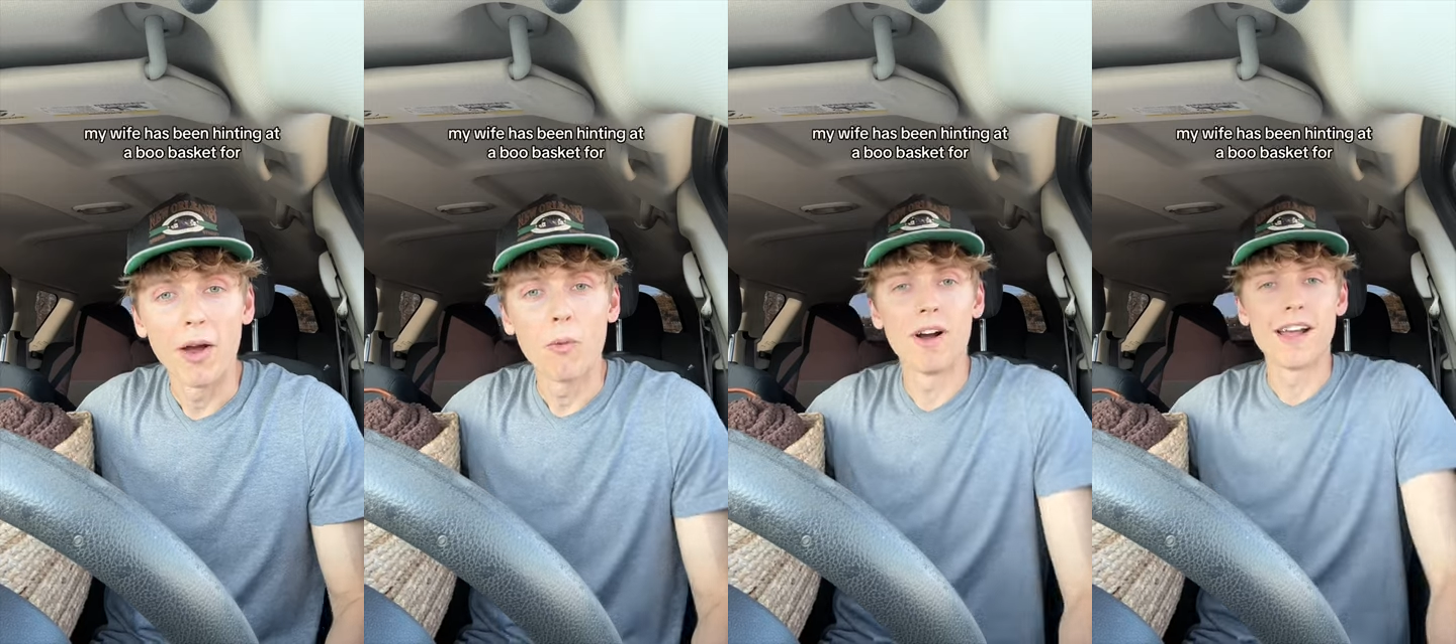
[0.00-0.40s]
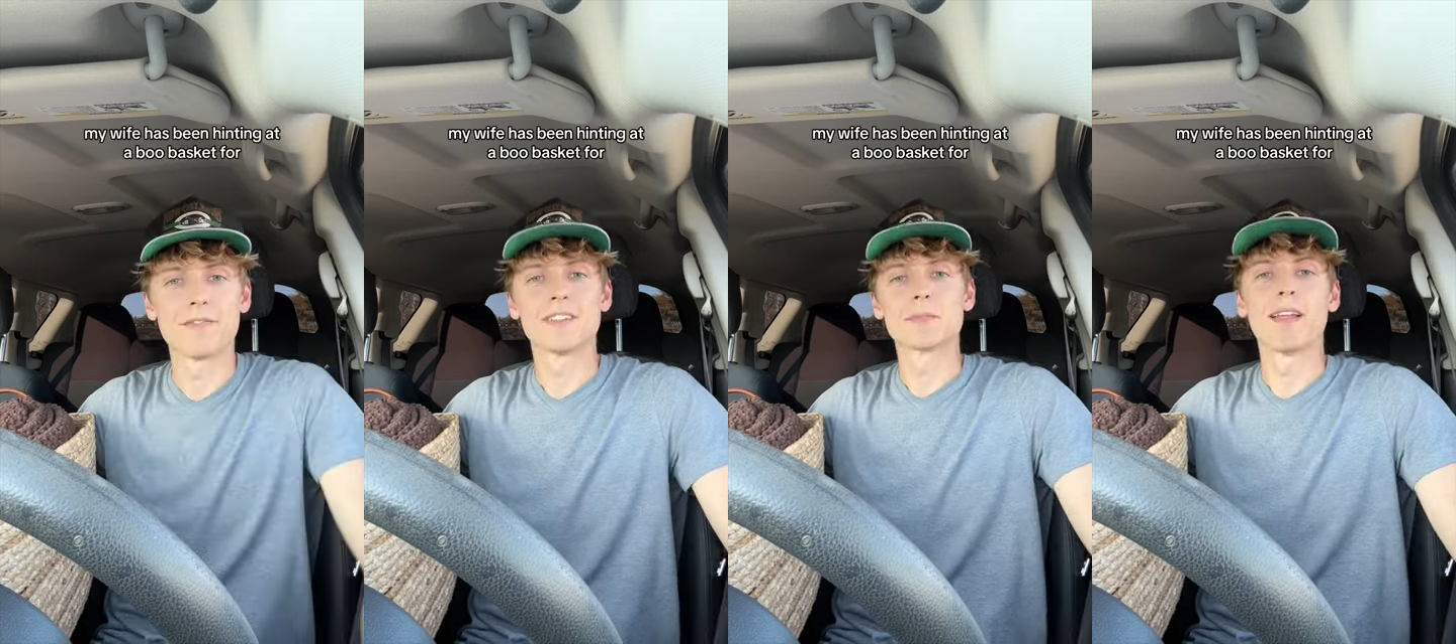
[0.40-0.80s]

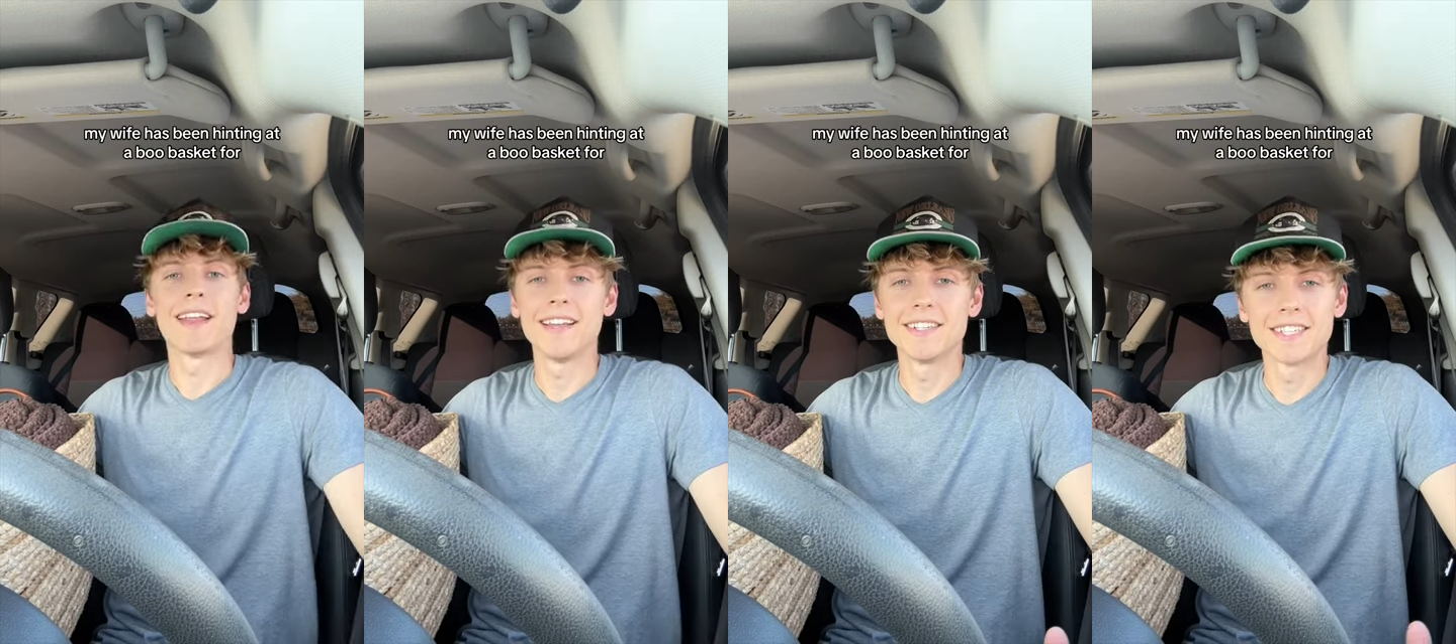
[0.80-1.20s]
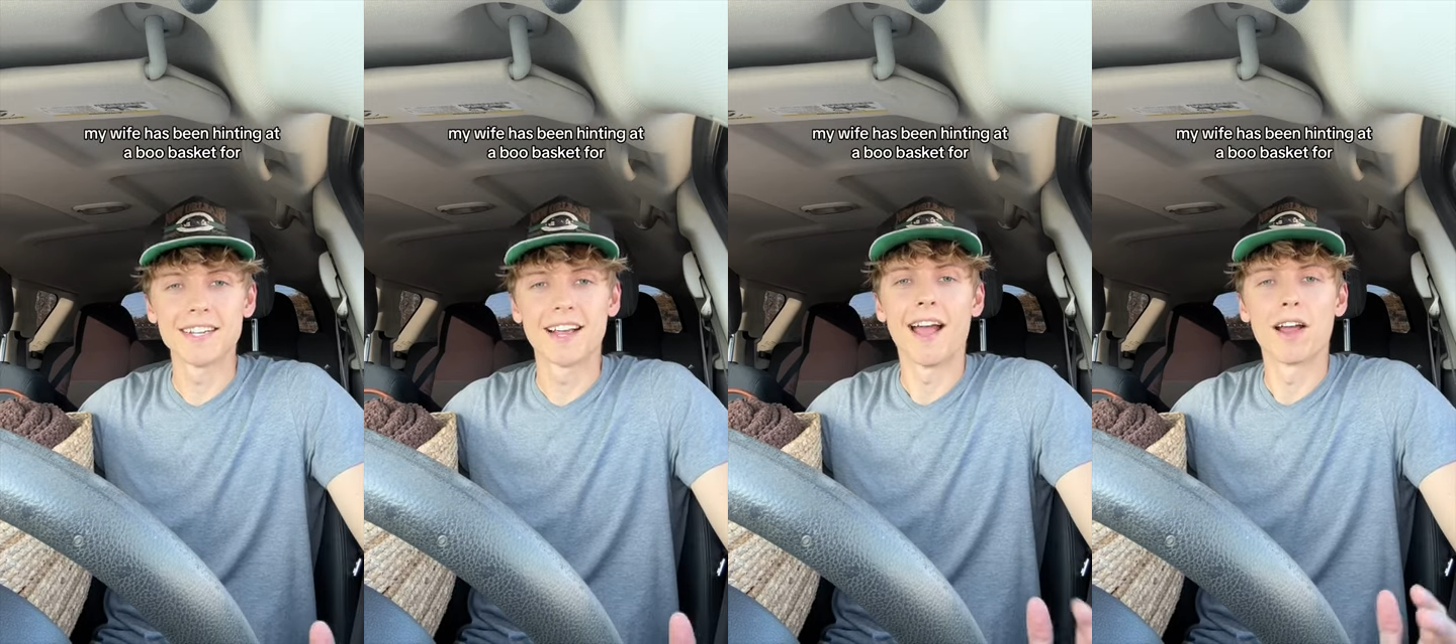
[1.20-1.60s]
wife has been
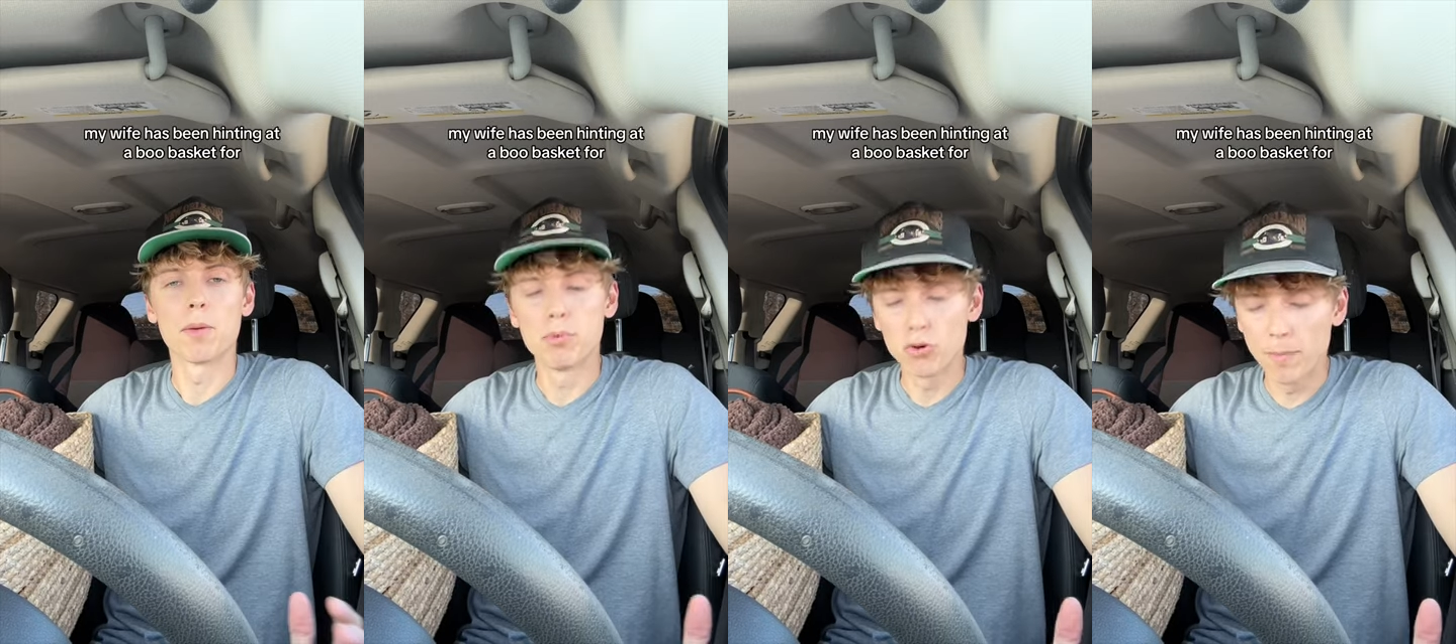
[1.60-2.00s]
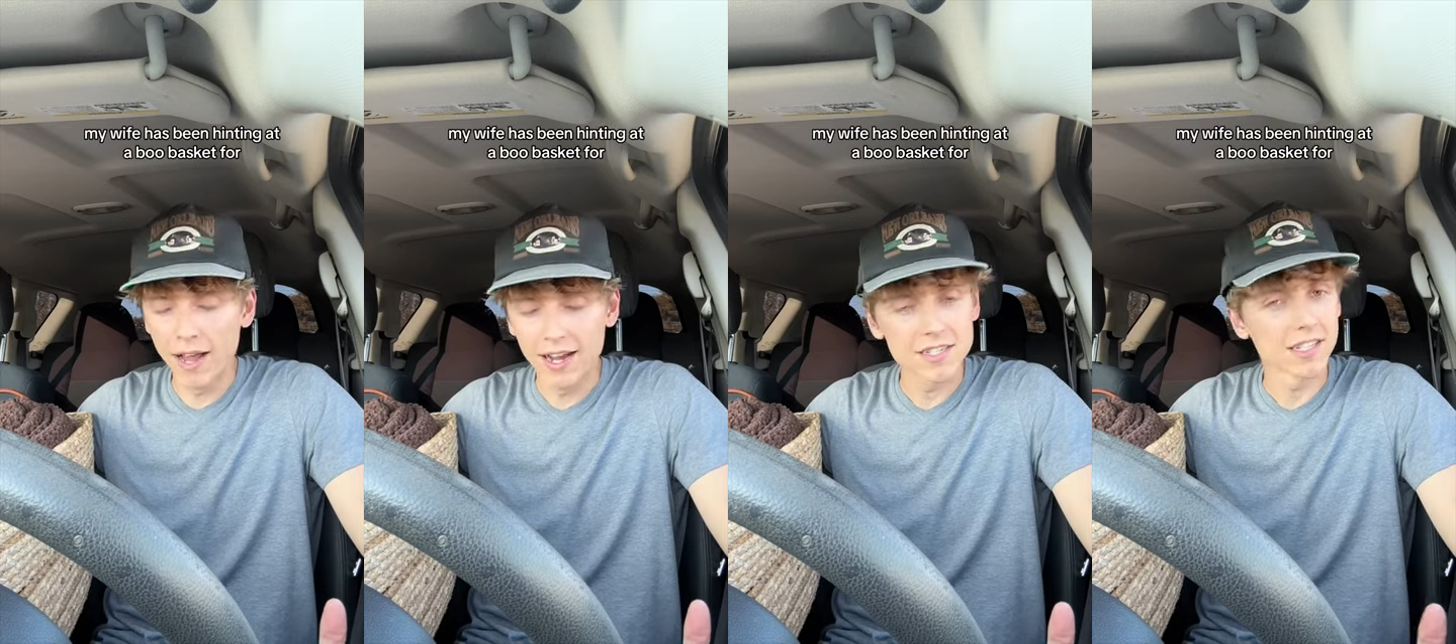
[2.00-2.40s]
hinting at a boo
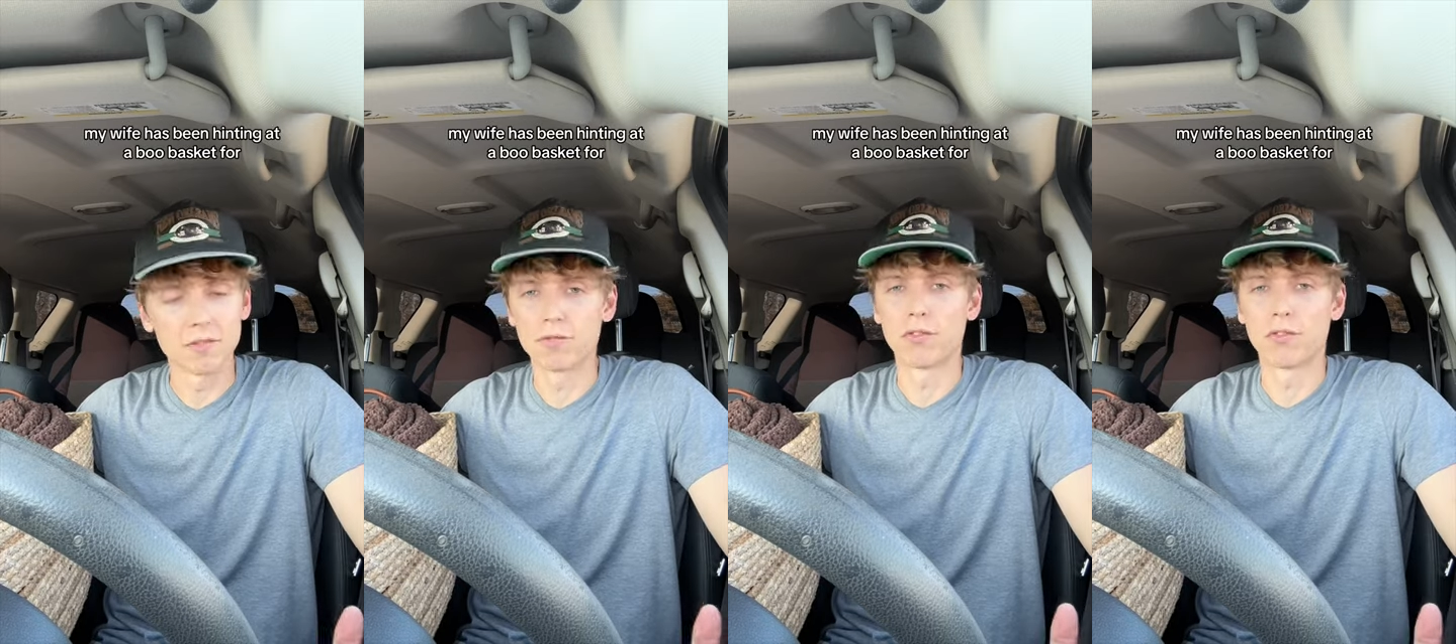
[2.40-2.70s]
basket